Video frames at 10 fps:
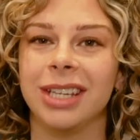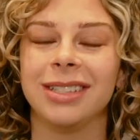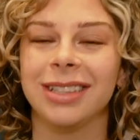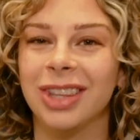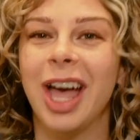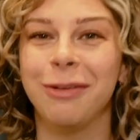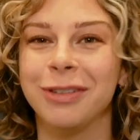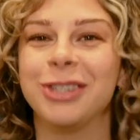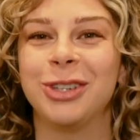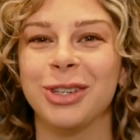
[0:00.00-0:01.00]
Life
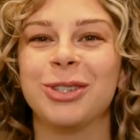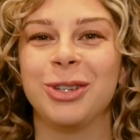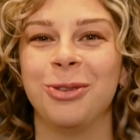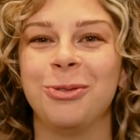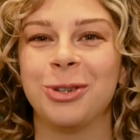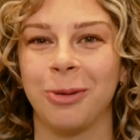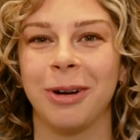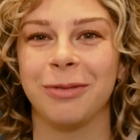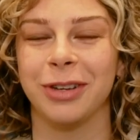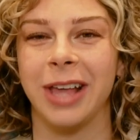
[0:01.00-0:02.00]
is just too
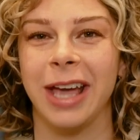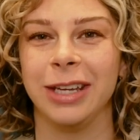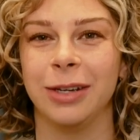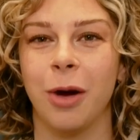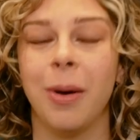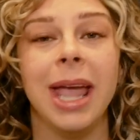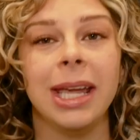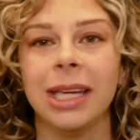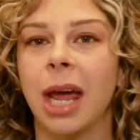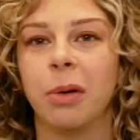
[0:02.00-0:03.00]
short for that,
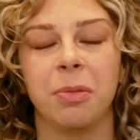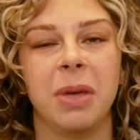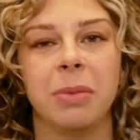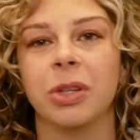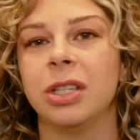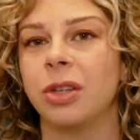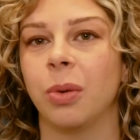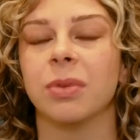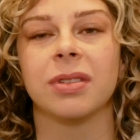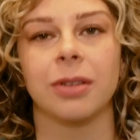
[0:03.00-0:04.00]
hanging out with people that
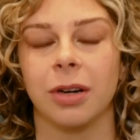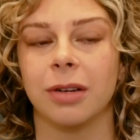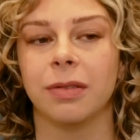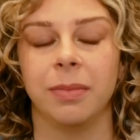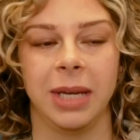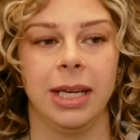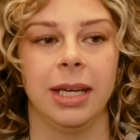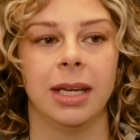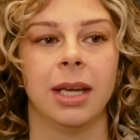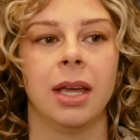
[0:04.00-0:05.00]
don't serve
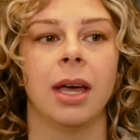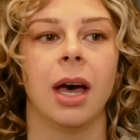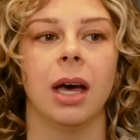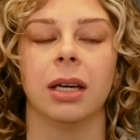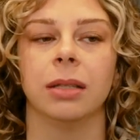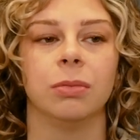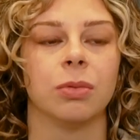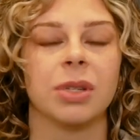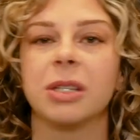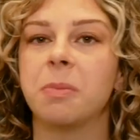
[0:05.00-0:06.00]
me,
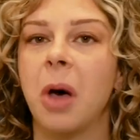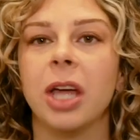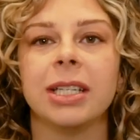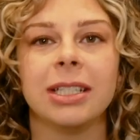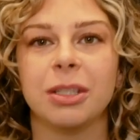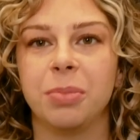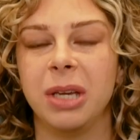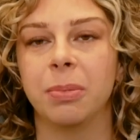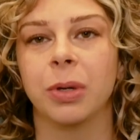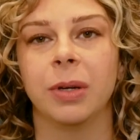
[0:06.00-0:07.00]
responding to
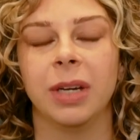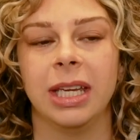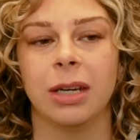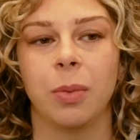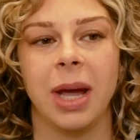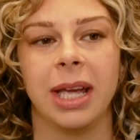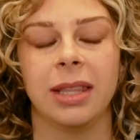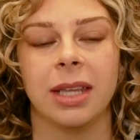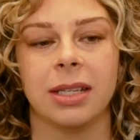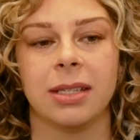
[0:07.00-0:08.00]
people in a way
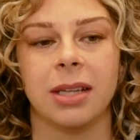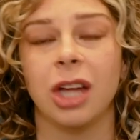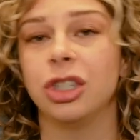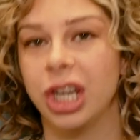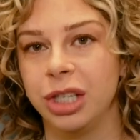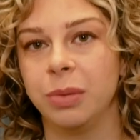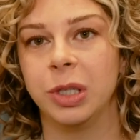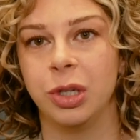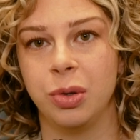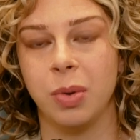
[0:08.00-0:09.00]
that is not
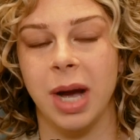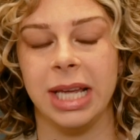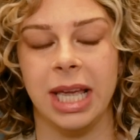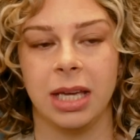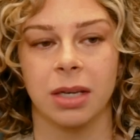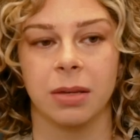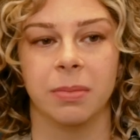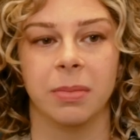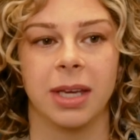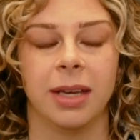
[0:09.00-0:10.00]
genuine to who I
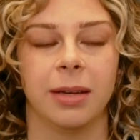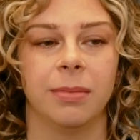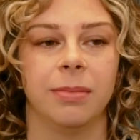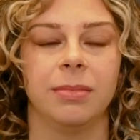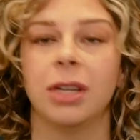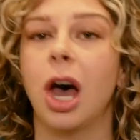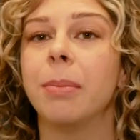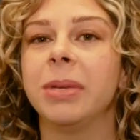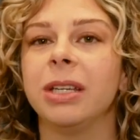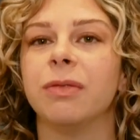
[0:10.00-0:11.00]
am,
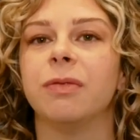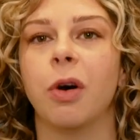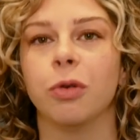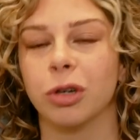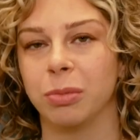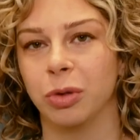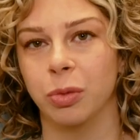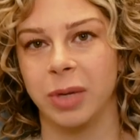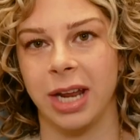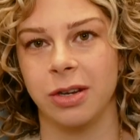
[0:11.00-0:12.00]
not being
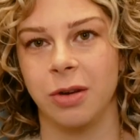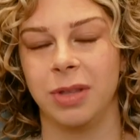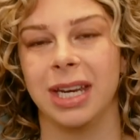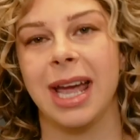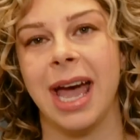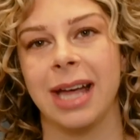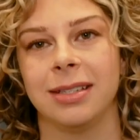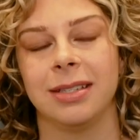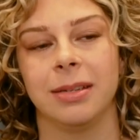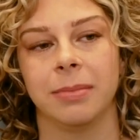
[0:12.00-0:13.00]
vulnerable when I know that it
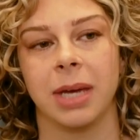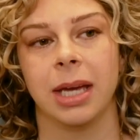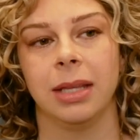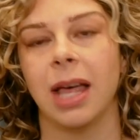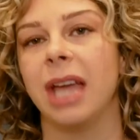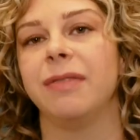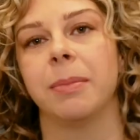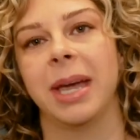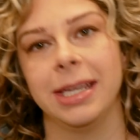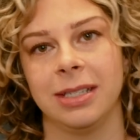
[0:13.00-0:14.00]
adds to my life
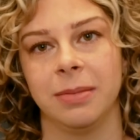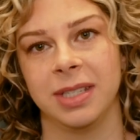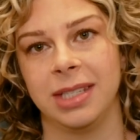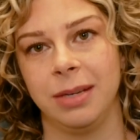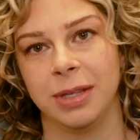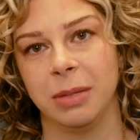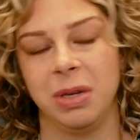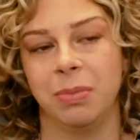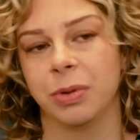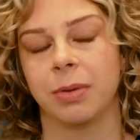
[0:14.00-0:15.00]
and my intimacy with the
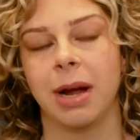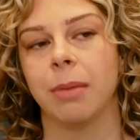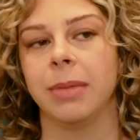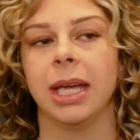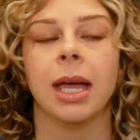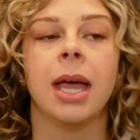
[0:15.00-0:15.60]
people around me.